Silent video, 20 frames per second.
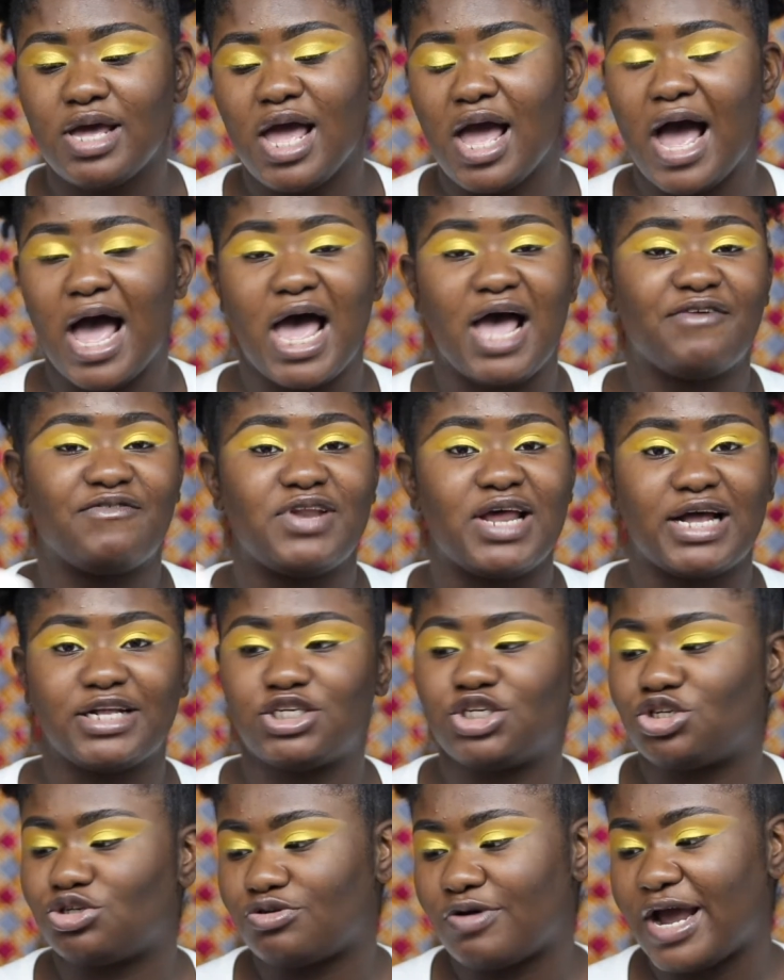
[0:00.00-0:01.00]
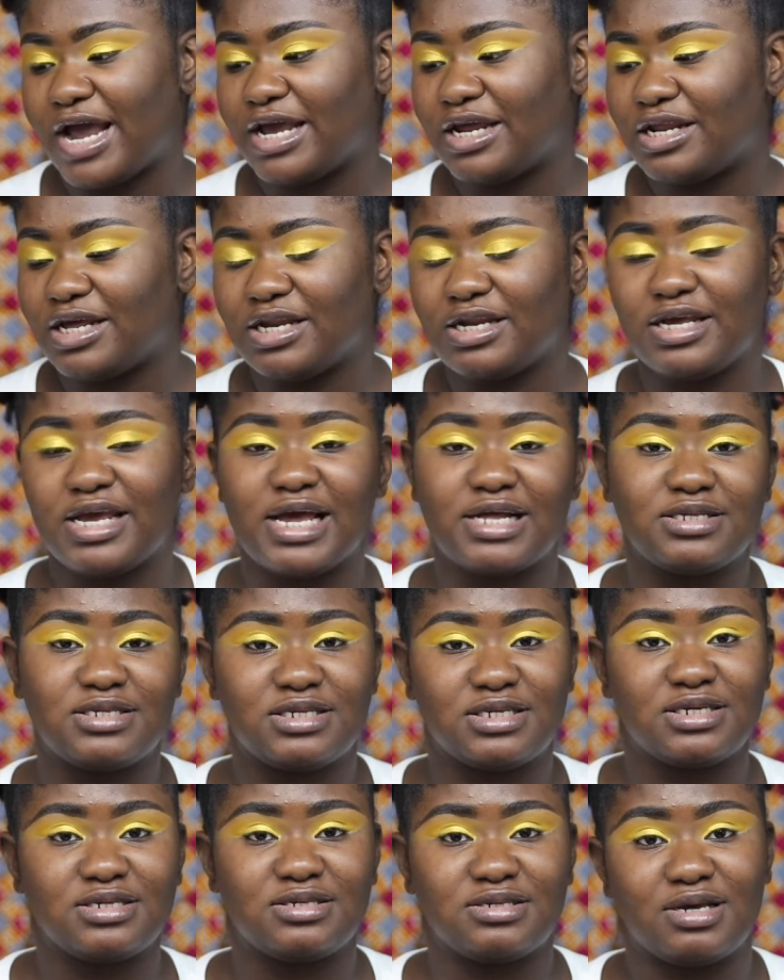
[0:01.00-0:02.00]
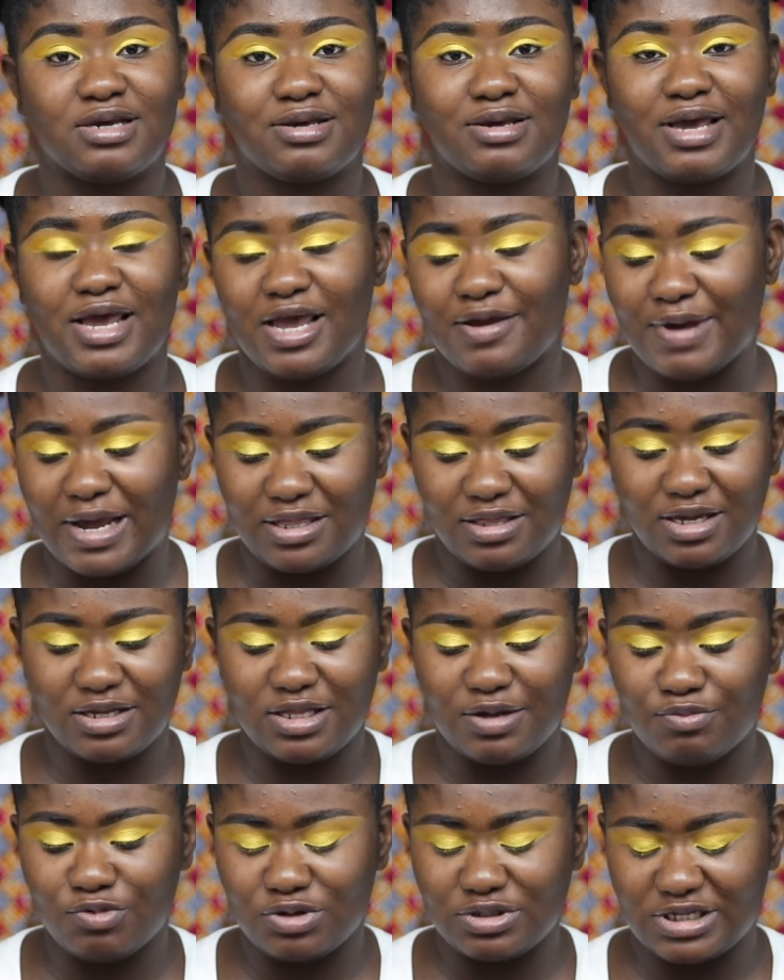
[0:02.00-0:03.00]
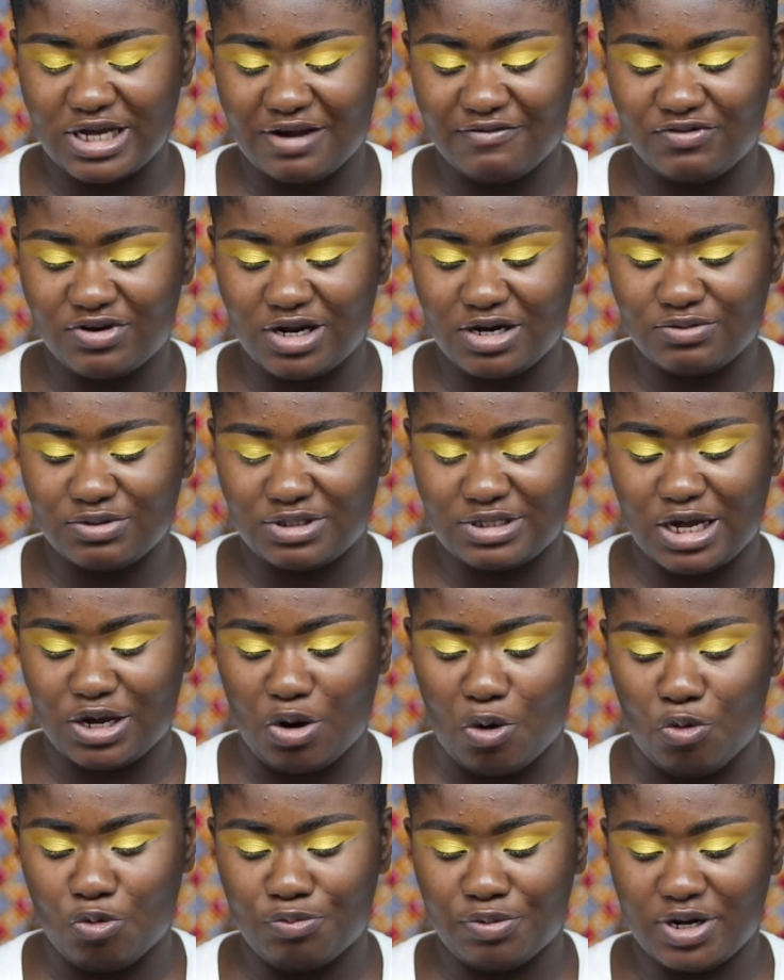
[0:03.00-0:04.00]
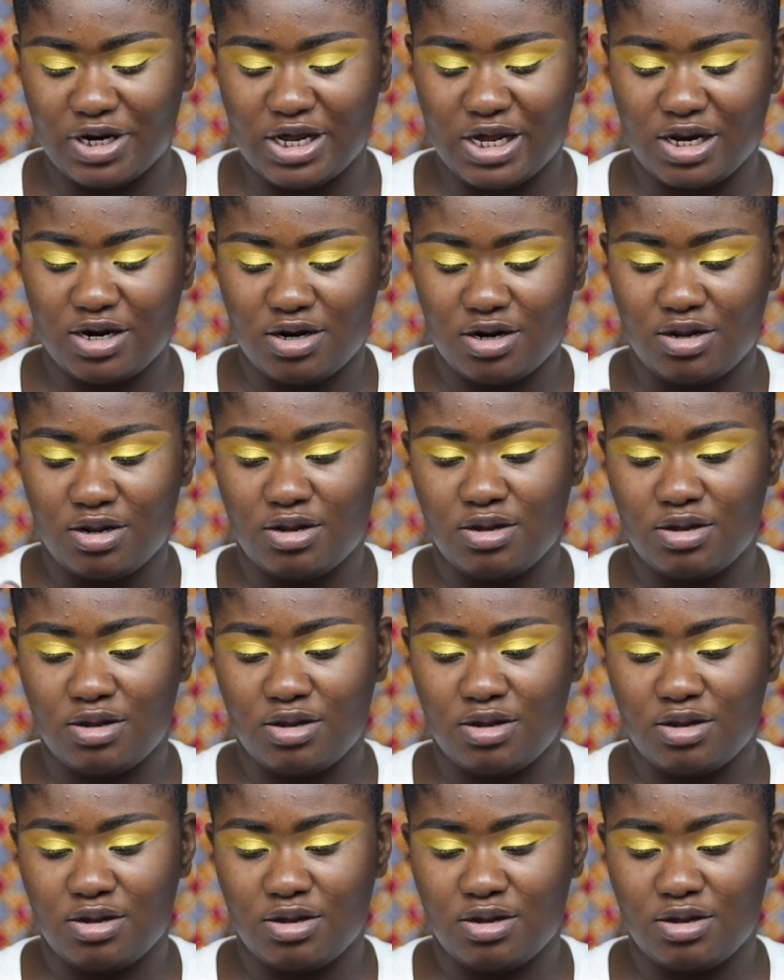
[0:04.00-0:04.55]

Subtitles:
I have not tried it yet since it came. I think the most I've done was like open it.